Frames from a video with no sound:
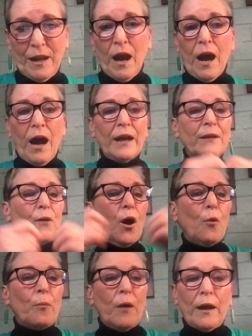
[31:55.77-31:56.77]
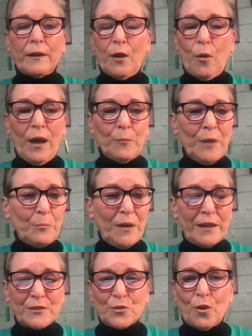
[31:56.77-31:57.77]
I go out my
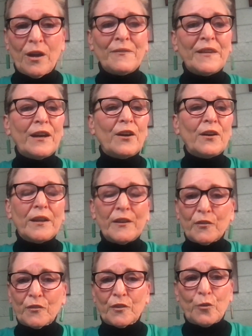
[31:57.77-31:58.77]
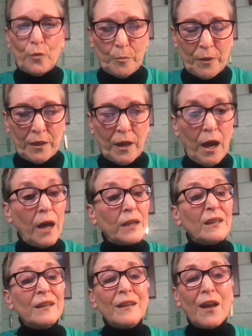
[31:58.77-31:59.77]
back door and there is the Caribbean. I
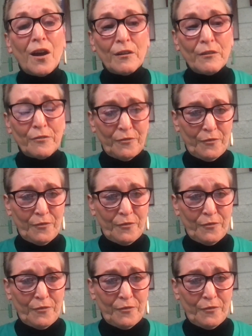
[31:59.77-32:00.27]
love